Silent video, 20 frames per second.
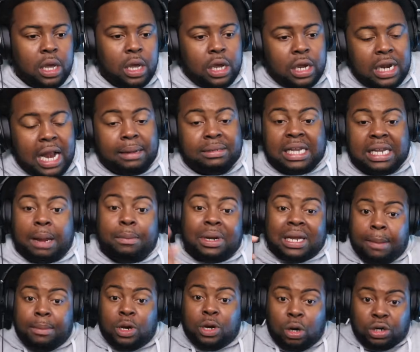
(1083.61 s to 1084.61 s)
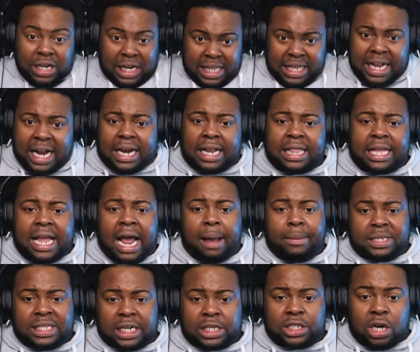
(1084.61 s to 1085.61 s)
You know what I'm saying? But let me know what you think down in the
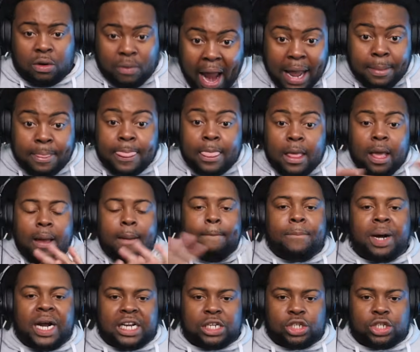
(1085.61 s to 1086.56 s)
comment section, all right? But as